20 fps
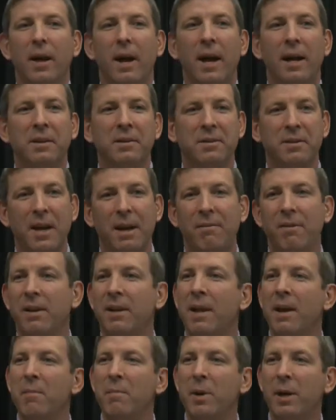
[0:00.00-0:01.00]
and
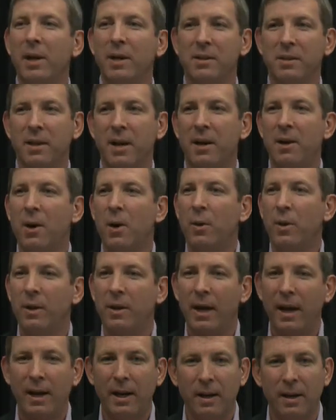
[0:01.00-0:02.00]
saving them because they know
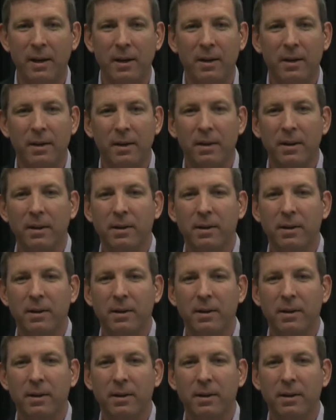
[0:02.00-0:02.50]
that they can